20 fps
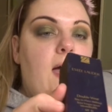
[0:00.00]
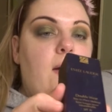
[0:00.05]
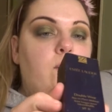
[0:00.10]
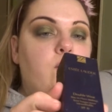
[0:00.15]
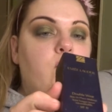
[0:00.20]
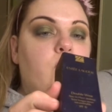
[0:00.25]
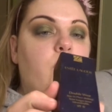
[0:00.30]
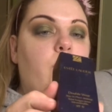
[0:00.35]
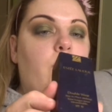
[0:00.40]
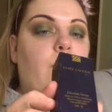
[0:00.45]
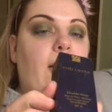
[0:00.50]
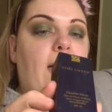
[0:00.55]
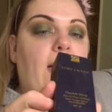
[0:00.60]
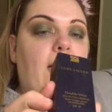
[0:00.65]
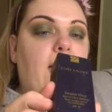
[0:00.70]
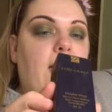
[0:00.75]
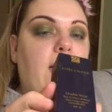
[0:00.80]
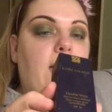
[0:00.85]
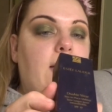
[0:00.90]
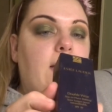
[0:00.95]
Double Wear
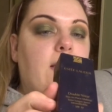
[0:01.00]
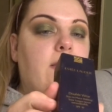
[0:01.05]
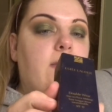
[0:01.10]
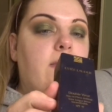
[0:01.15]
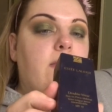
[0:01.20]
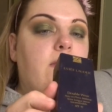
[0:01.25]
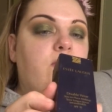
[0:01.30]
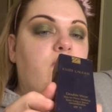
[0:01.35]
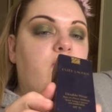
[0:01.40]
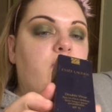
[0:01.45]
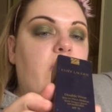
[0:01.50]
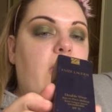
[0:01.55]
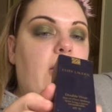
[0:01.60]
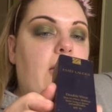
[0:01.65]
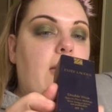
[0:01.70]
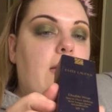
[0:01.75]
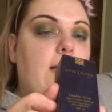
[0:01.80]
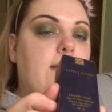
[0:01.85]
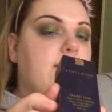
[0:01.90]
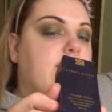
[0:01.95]
in the
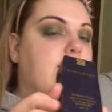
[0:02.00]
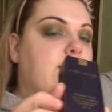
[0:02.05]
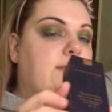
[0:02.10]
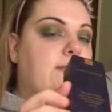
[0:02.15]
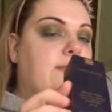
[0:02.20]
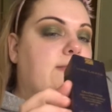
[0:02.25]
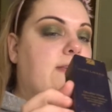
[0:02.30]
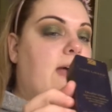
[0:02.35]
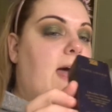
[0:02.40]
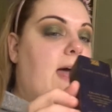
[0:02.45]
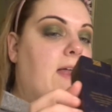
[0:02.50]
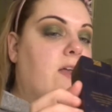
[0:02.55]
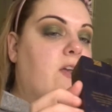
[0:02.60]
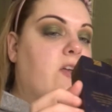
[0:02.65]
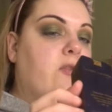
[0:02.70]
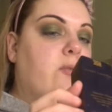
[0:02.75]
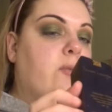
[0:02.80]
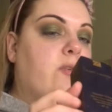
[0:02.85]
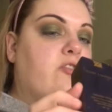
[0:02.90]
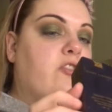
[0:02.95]
shade
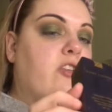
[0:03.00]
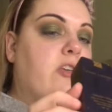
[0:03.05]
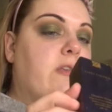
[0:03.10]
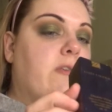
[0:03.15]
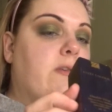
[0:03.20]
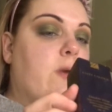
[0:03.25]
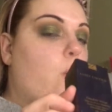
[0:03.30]
Sand, which is